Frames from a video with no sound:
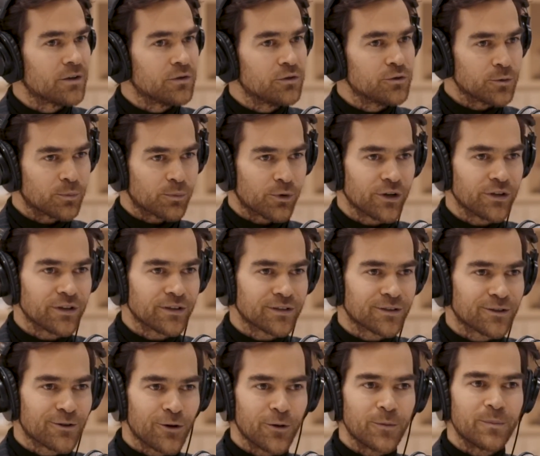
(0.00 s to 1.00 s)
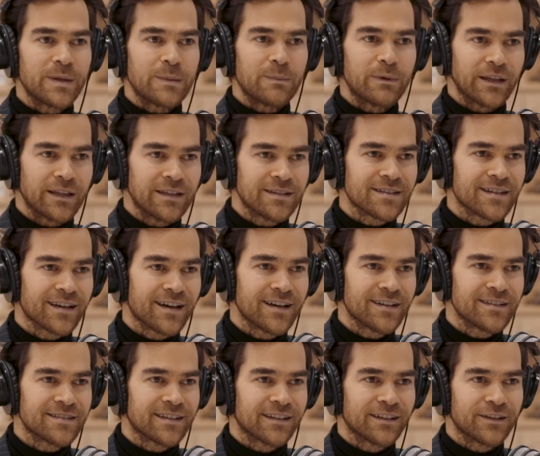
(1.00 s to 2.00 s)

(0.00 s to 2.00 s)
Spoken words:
new product called People Insights.